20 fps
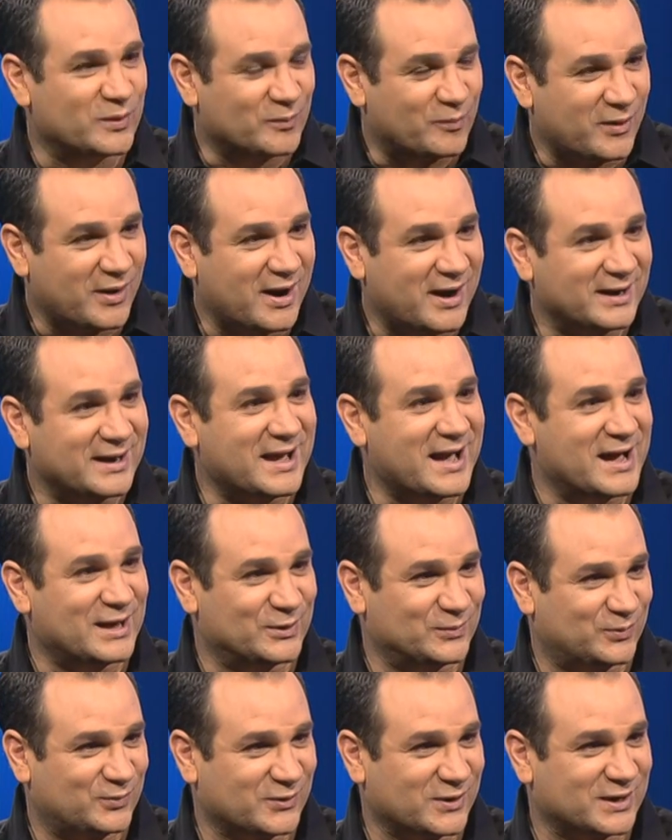bought at a
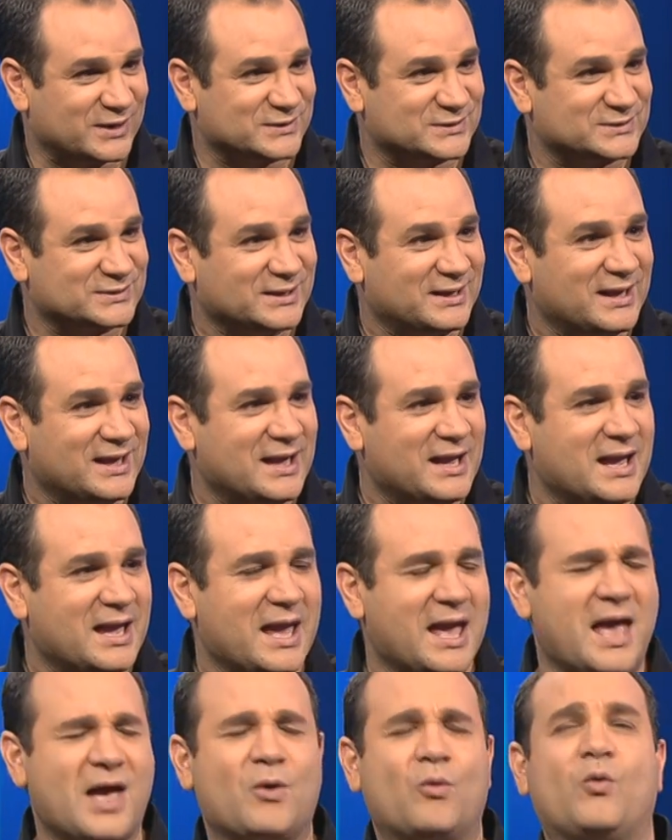price. Mm-hmm.
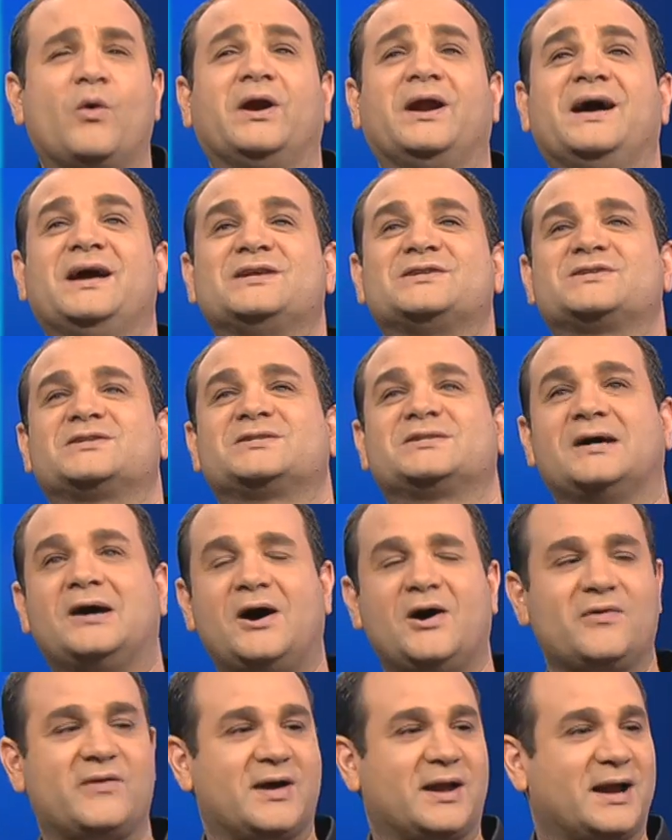And when I
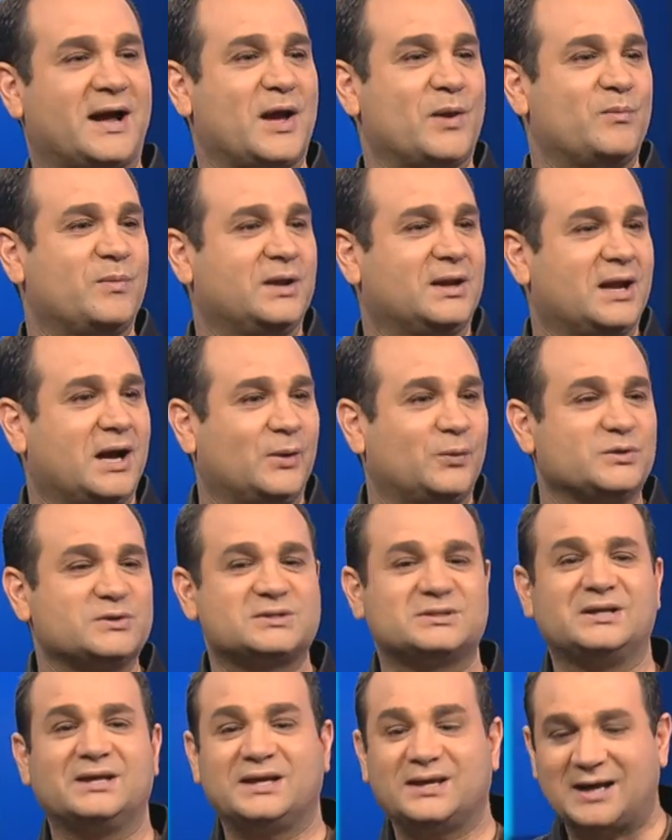saw that, I mean, I was
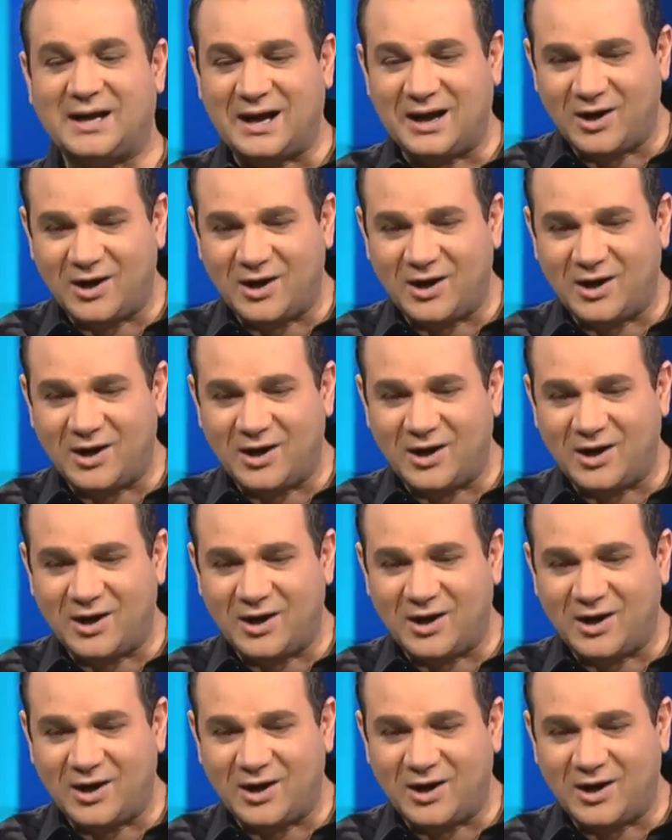like,